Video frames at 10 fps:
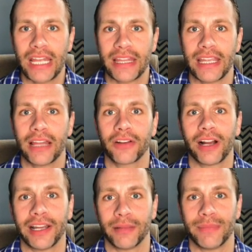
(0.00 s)
The other
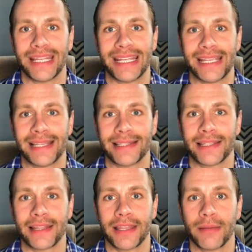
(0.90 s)
item
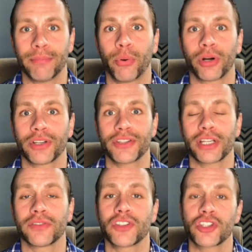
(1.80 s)
is the importance
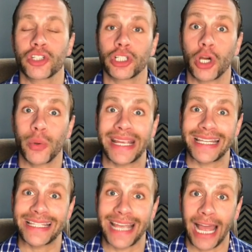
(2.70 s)
of
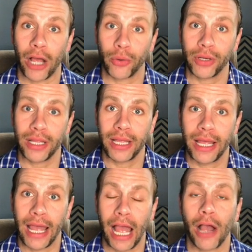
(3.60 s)
slowing down
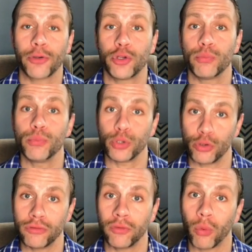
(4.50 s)
how you
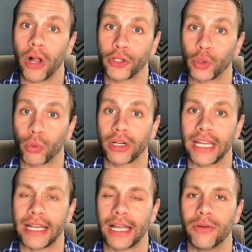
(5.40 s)
move while you're
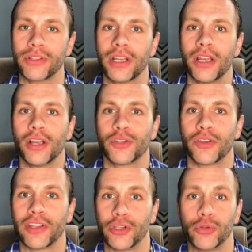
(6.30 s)
working out so
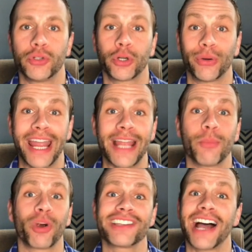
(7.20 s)
that you create
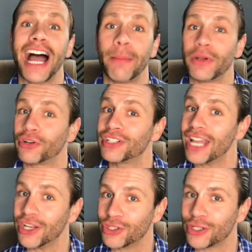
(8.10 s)
more time under
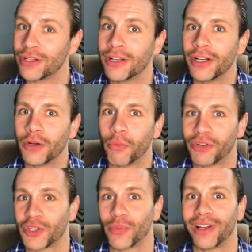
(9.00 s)
tension,
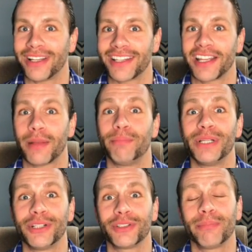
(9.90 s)
which is what is going to
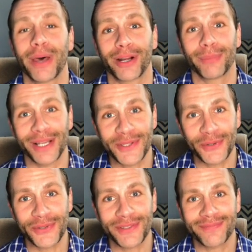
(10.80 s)
build better
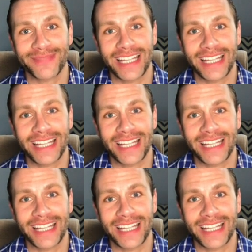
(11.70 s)
muscles.